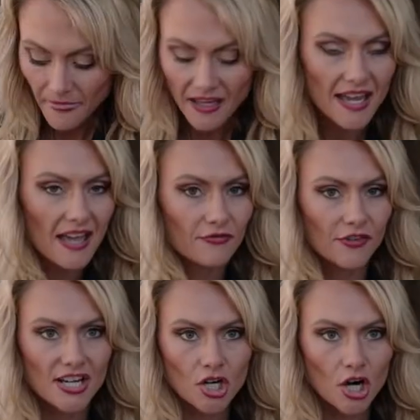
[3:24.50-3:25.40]
I have
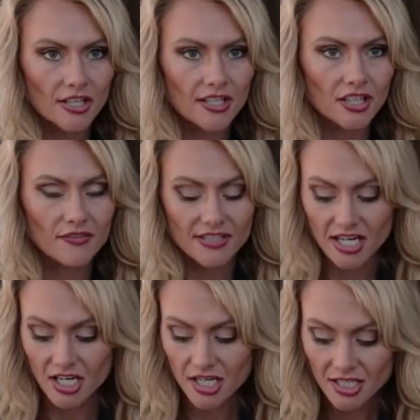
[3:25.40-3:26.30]
fresh garlic cloves
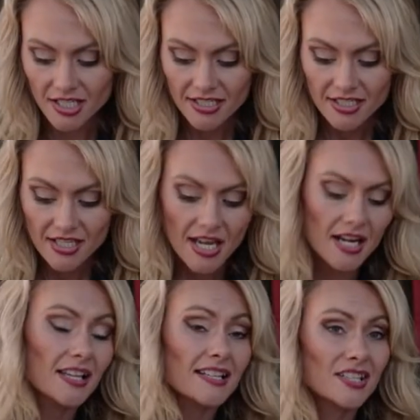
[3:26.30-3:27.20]
here, and
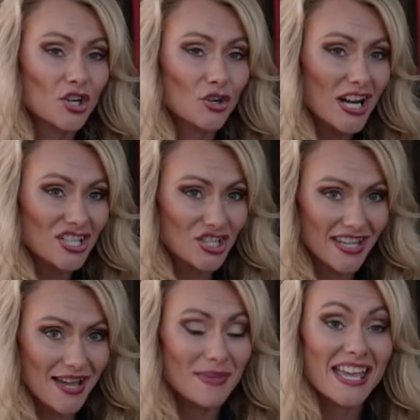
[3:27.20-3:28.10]
I like to crush
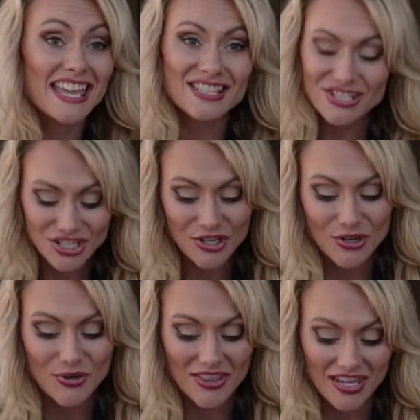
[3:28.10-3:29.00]
them
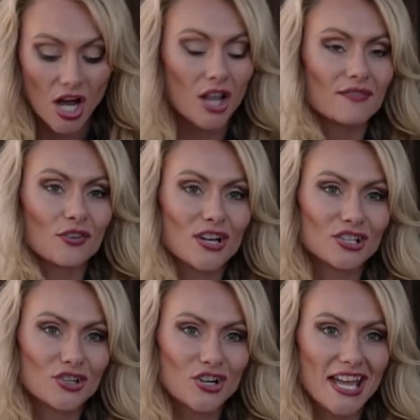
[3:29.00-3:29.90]
into the olive oil
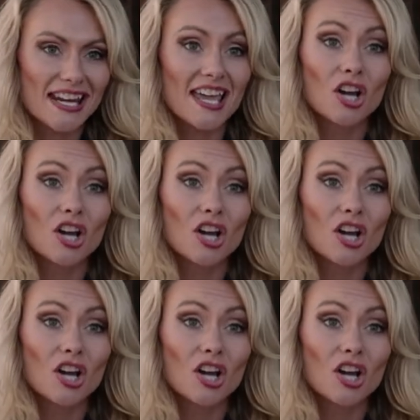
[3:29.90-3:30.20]
and create a